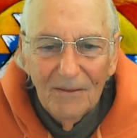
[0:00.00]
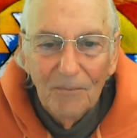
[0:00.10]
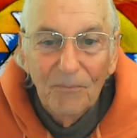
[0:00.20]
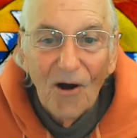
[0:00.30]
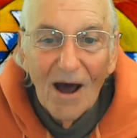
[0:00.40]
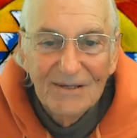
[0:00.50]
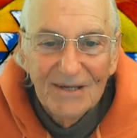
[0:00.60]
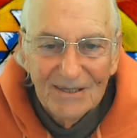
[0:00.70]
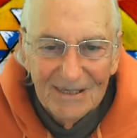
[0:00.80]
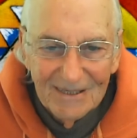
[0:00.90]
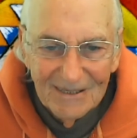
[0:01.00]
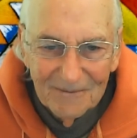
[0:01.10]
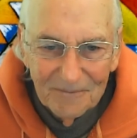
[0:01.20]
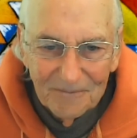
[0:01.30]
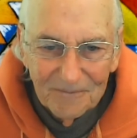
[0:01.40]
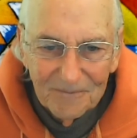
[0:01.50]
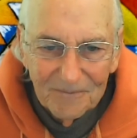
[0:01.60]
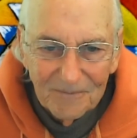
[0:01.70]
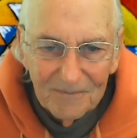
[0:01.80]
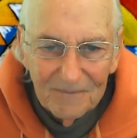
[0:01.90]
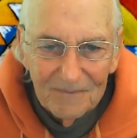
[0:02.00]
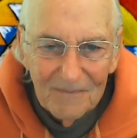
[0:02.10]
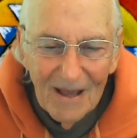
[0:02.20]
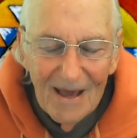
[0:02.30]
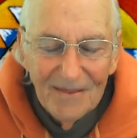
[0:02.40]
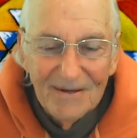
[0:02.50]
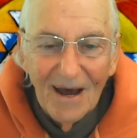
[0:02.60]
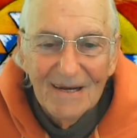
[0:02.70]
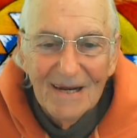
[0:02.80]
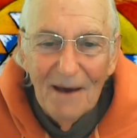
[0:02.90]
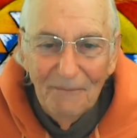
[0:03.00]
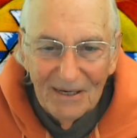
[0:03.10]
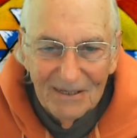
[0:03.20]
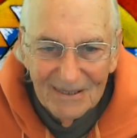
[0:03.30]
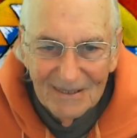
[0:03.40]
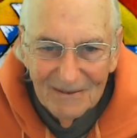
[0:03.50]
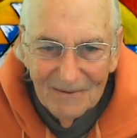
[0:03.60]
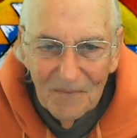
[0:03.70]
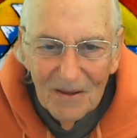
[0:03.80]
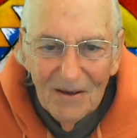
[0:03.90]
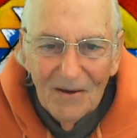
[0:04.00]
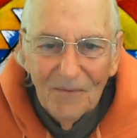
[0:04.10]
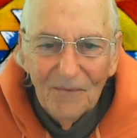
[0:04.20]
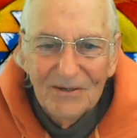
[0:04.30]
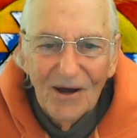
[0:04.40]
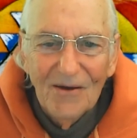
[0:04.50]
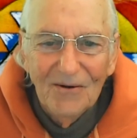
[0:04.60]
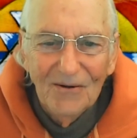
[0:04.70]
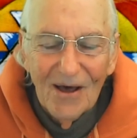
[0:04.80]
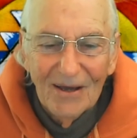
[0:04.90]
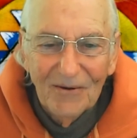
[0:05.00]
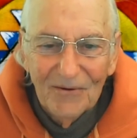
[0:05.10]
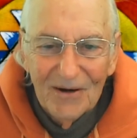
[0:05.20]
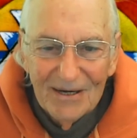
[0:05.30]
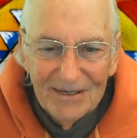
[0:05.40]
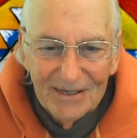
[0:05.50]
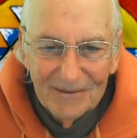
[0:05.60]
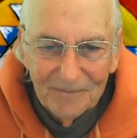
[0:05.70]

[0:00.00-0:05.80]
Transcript: processes and the dynamics which underlie creation.